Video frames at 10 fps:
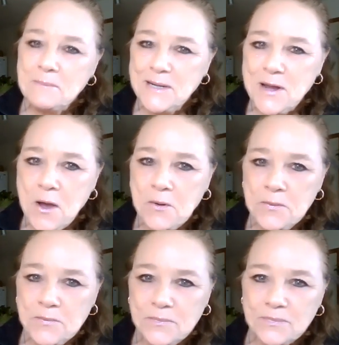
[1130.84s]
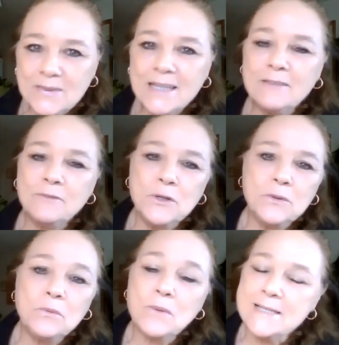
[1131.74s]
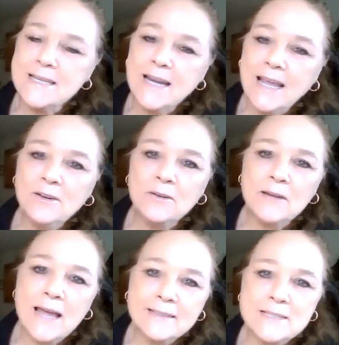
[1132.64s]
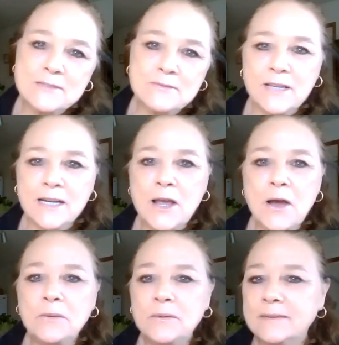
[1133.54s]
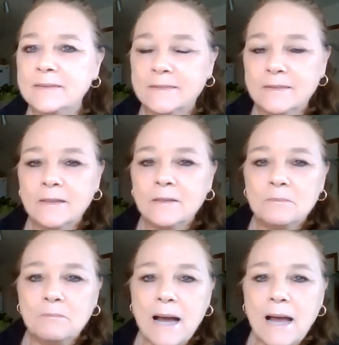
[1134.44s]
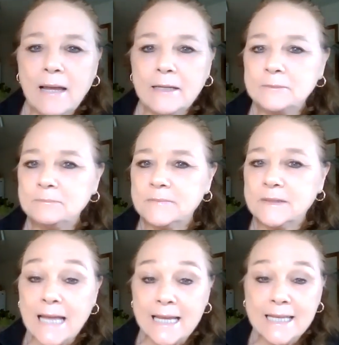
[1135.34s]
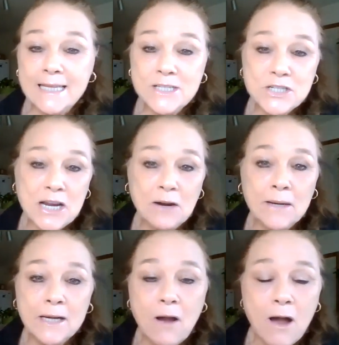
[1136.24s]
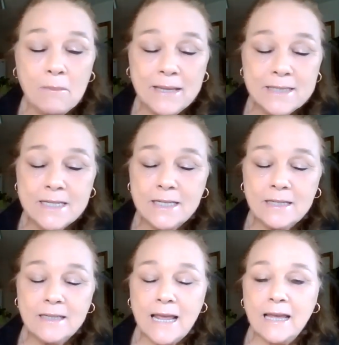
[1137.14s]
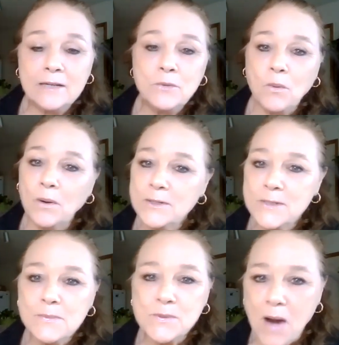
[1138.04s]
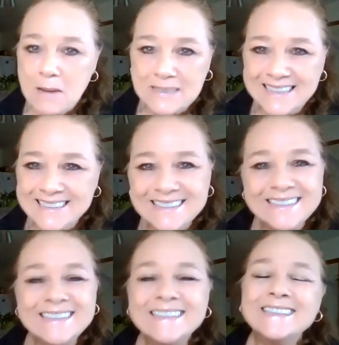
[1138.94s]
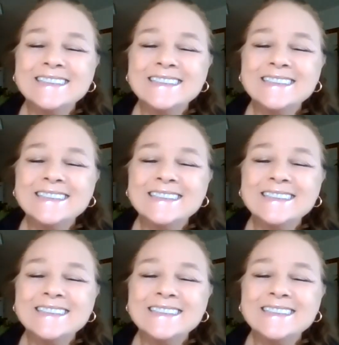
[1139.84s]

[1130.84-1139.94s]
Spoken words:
Let me know if you resonate or like this video by liking, sharing, commenting, and or subscribing.